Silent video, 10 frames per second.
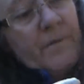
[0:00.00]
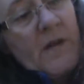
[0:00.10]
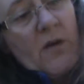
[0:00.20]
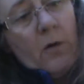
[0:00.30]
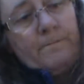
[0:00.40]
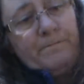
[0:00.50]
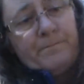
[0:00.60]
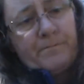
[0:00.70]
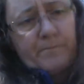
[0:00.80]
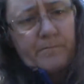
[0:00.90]
So
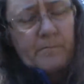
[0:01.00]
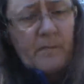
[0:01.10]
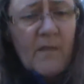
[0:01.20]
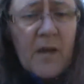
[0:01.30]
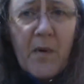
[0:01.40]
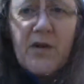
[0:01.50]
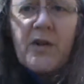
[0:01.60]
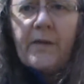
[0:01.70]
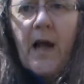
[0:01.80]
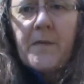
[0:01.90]
bunch
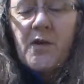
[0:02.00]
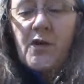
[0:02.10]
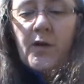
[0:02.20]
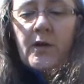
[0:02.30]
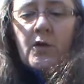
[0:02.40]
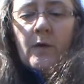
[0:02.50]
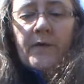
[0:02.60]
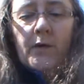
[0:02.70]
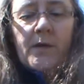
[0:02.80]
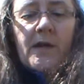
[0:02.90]
of different options you can do with
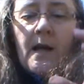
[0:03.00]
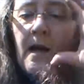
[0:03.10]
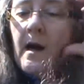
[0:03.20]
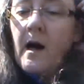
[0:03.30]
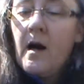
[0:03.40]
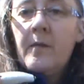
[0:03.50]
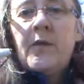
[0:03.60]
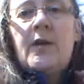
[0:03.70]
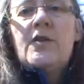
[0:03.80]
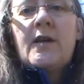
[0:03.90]
flukes.
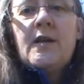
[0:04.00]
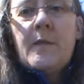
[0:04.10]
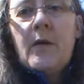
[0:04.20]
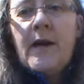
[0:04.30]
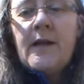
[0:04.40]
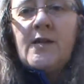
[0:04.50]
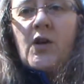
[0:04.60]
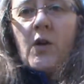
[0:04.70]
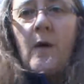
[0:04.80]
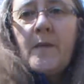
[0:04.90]
You can check them out at
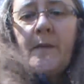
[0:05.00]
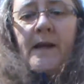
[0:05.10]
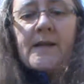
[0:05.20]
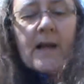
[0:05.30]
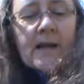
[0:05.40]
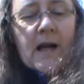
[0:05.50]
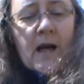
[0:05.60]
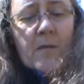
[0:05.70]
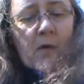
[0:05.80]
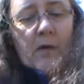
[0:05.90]

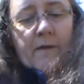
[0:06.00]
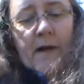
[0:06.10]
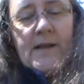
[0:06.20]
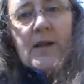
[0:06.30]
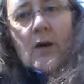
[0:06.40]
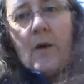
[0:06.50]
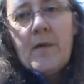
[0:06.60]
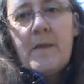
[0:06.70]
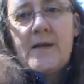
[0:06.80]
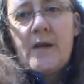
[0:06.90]
secretweaponbaits.com or find Secret
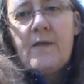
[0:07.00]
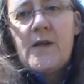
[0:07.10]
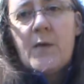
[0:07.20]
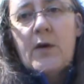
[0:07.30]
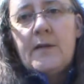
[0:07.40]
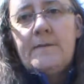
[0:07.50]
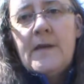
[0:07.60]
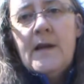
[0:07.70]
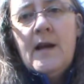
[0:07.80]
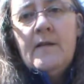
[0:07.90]
Weapon Baits on Facebook.
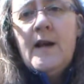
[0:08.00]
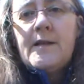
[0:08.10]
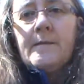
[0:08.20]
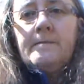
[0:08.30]
Thanks.